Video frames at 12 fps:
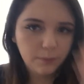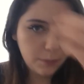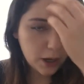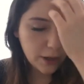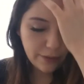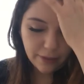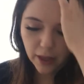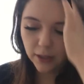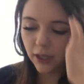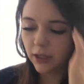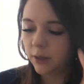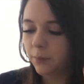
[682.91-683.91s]
But that
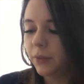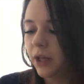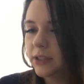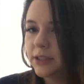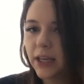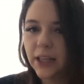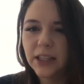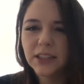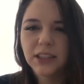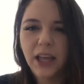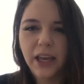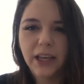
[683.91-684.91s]
lightly blends it. In
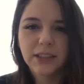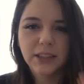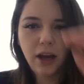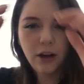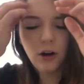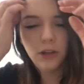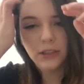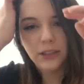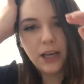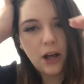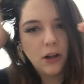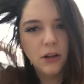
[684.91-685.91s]
this light, it's kind of hard to
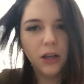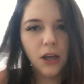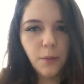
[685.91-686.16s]
tell,